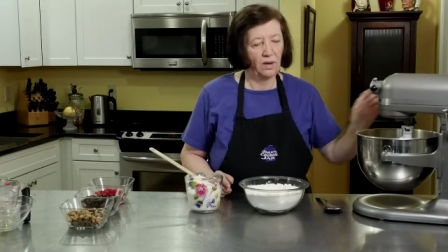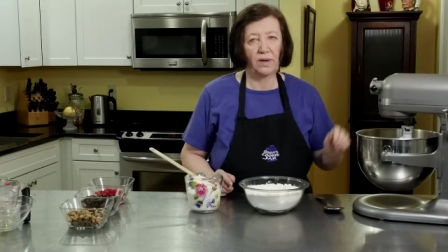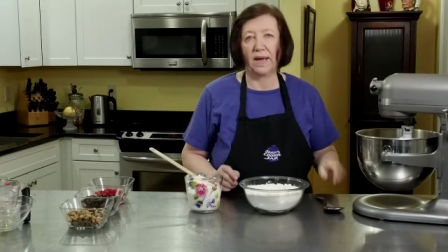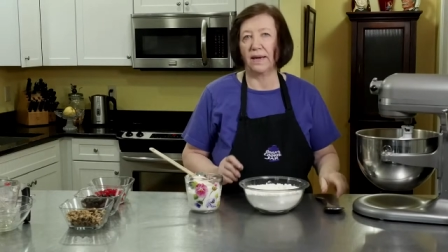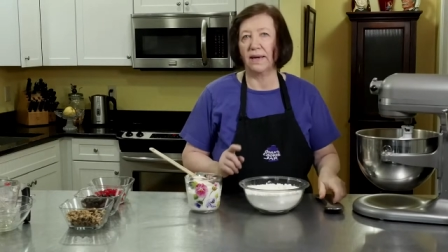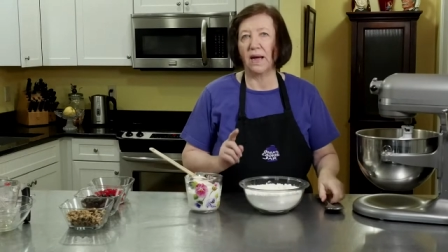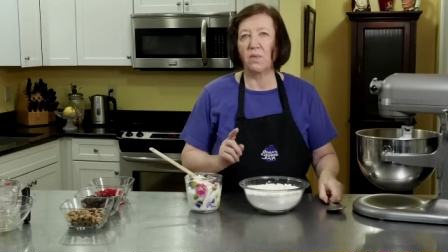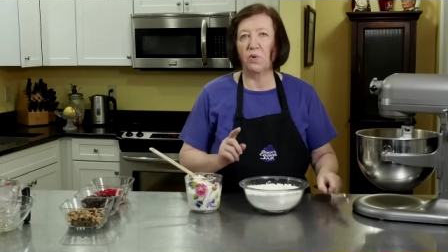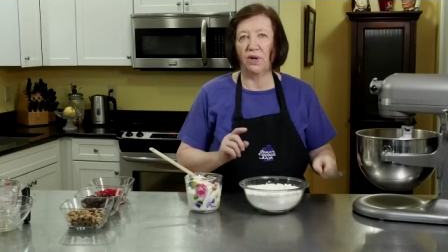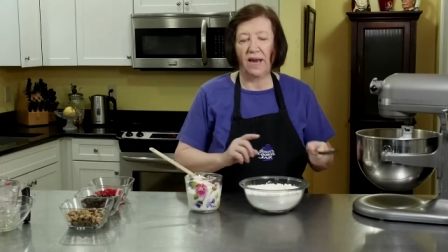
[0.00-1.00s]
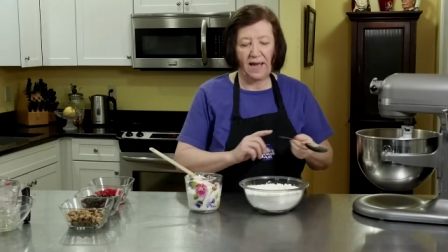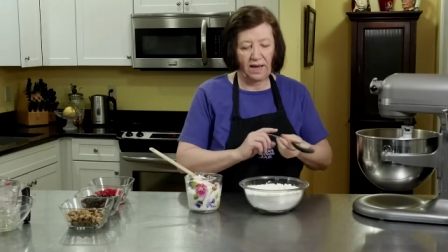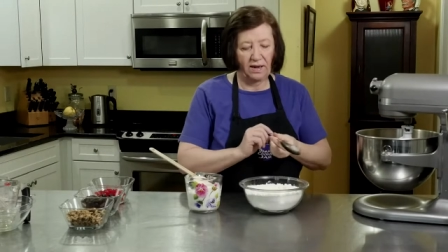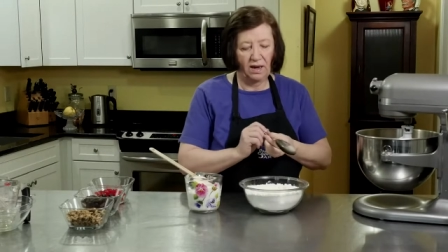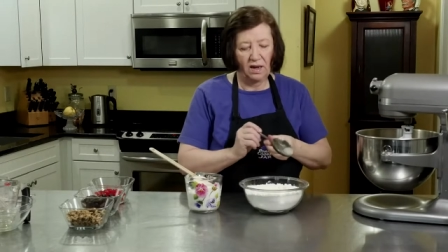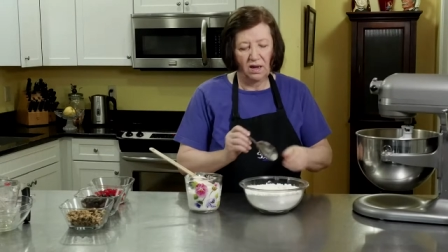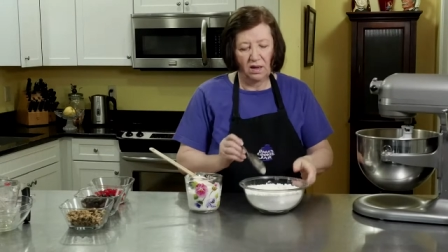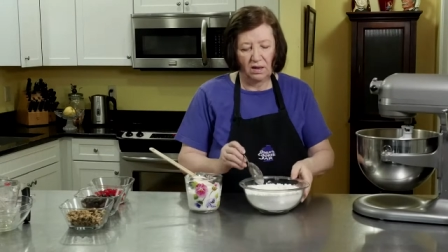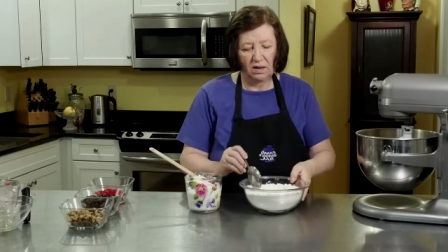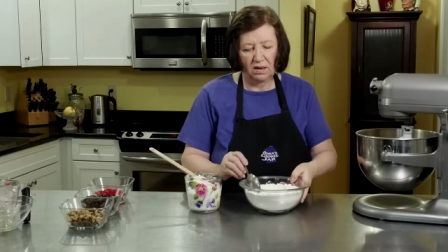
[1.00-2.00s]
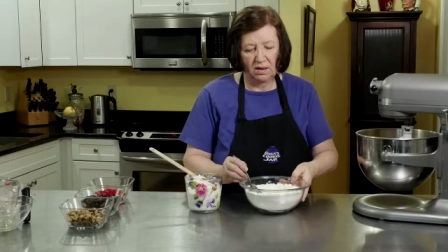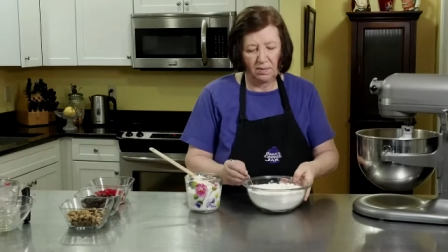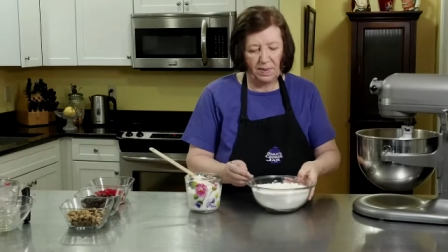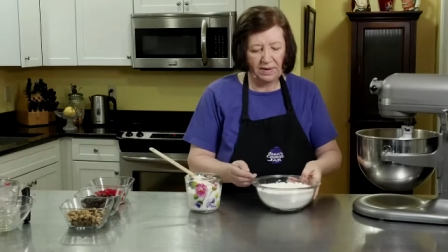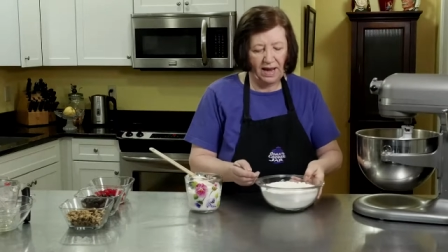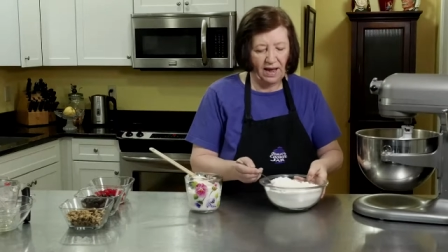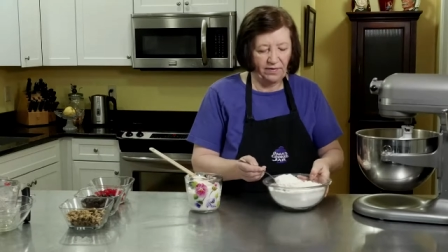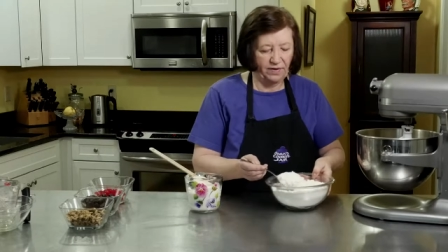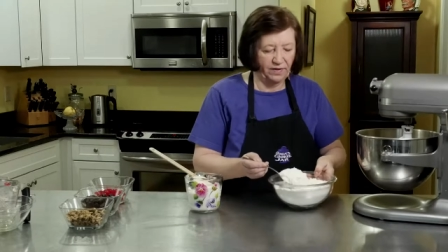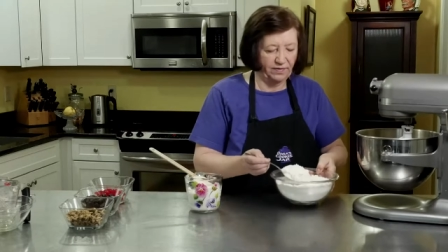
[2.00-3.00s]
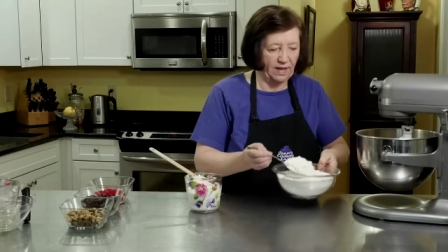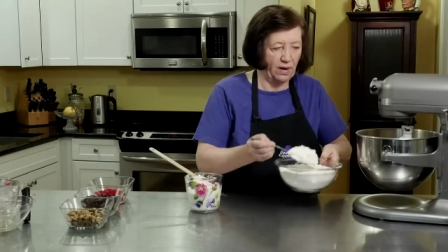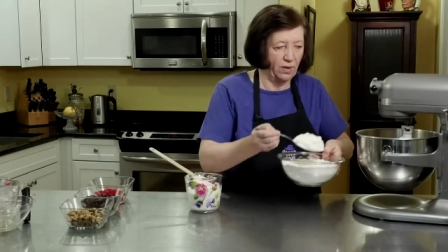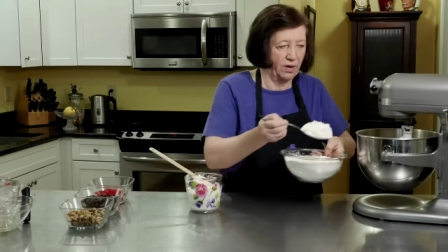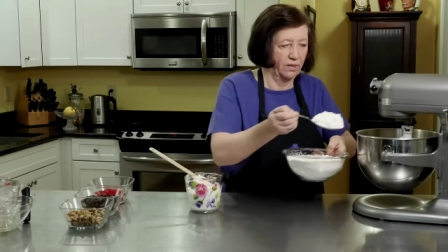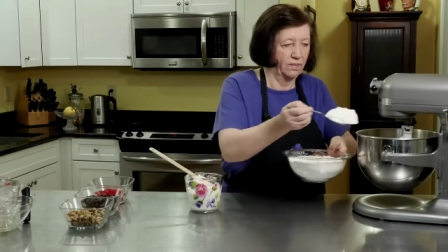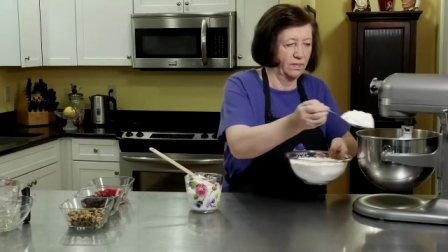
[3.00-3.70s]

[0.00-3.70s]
Okay, now I'm going to add uh, about half of the flour.